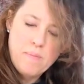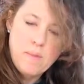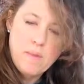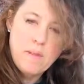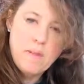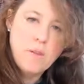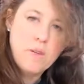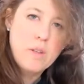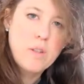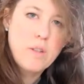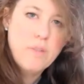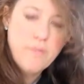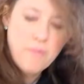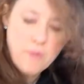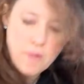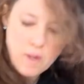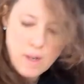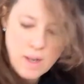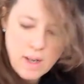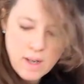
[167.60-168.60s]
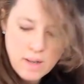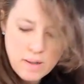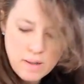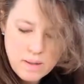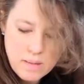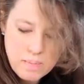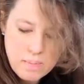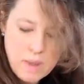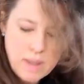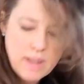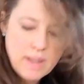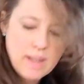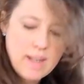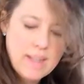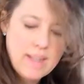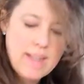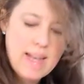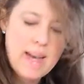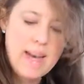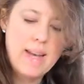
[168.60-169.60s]
you can look for a bucket
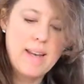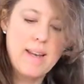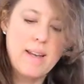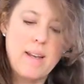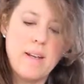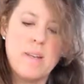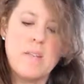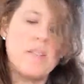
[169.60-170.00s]
like that.